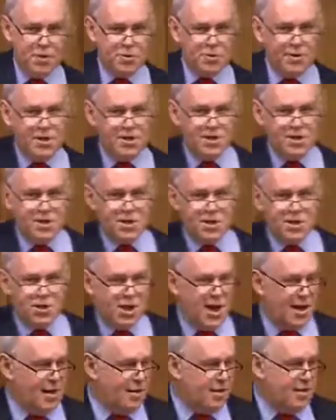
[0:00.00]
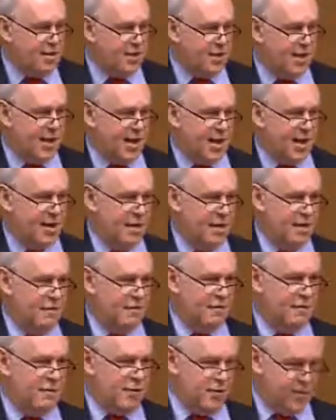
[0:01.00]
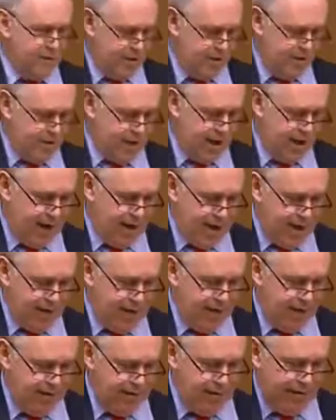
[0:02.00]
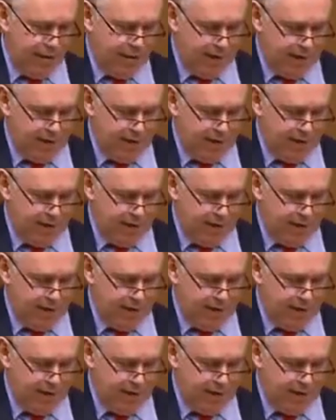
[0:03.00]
So I think there's a challenge there for the country, and for